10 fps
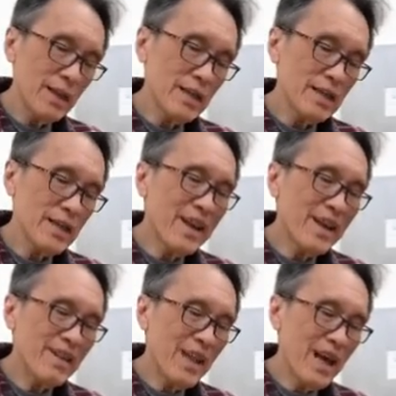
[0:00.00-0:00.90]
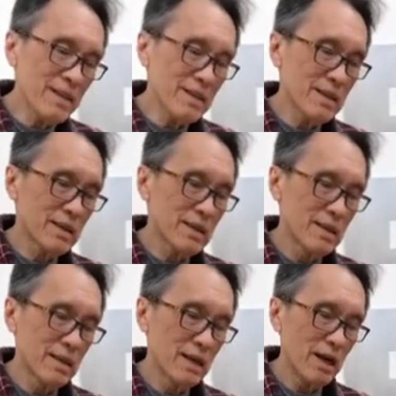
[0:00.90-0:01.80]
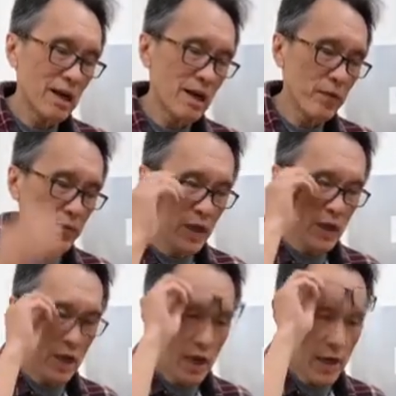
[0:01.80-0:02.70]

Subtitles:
second last of the